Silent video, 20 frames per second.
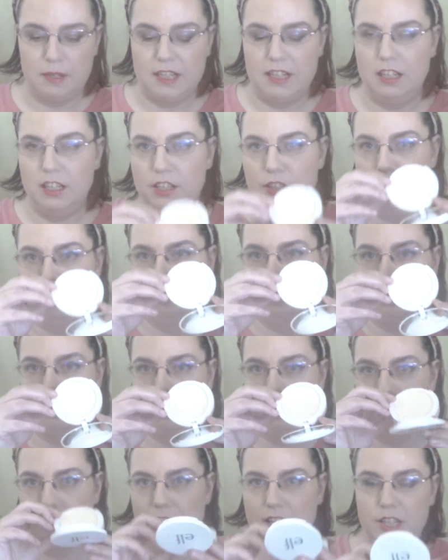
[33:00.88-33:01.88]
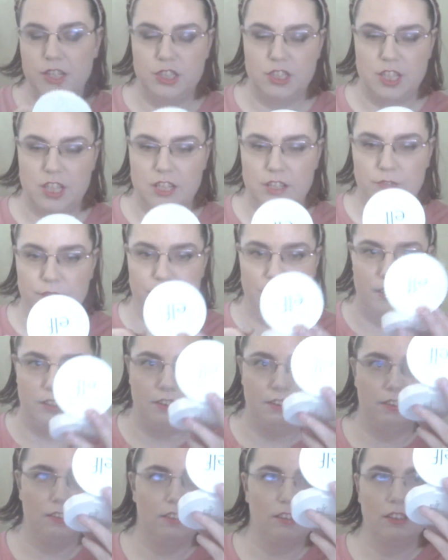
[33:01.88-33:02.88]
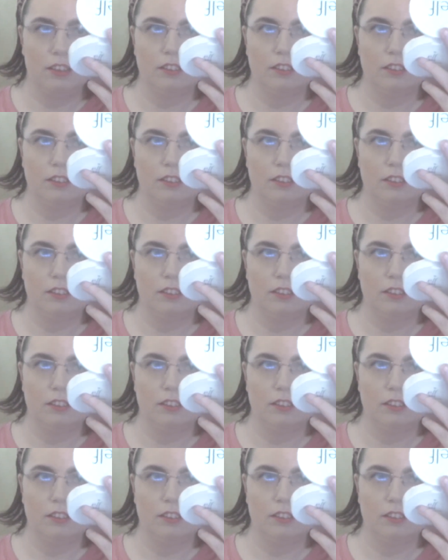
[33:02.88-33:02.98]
I need to use the light shade of this.